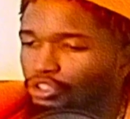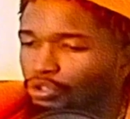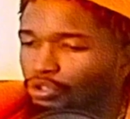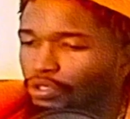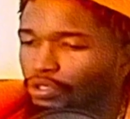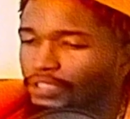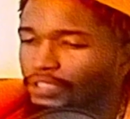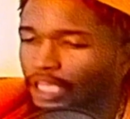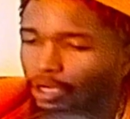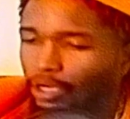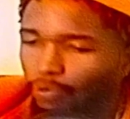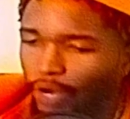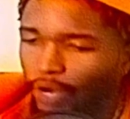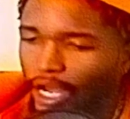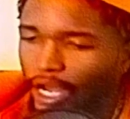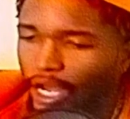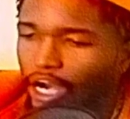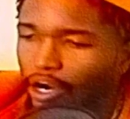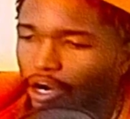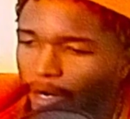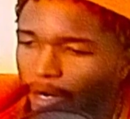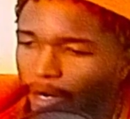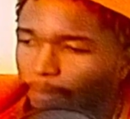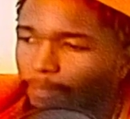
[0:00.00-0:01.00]
I was like, wow,
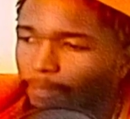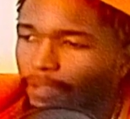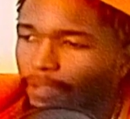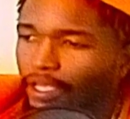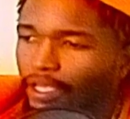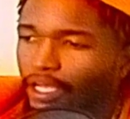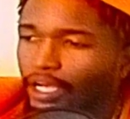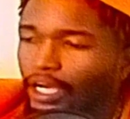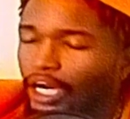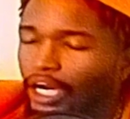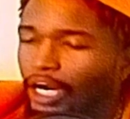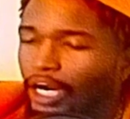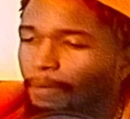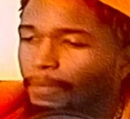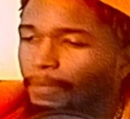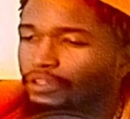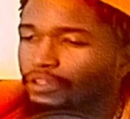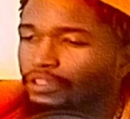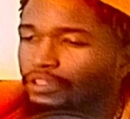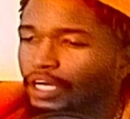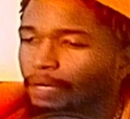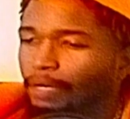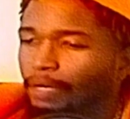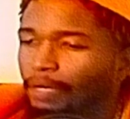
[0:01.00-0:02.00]
I'm
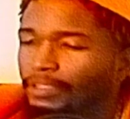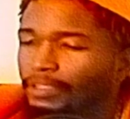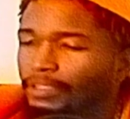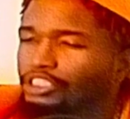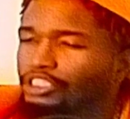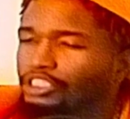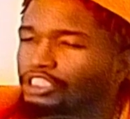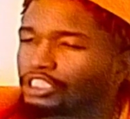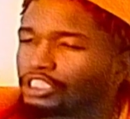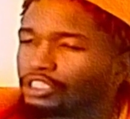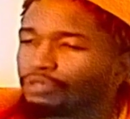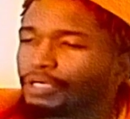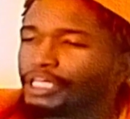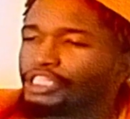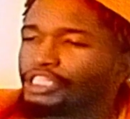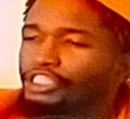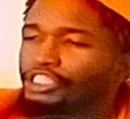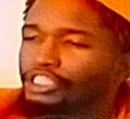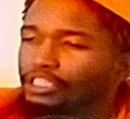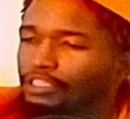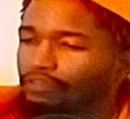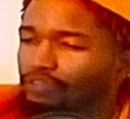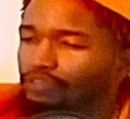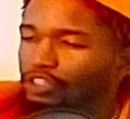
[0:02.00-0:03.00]
a
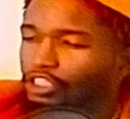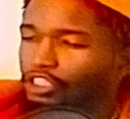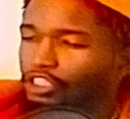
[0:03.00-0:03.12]
generation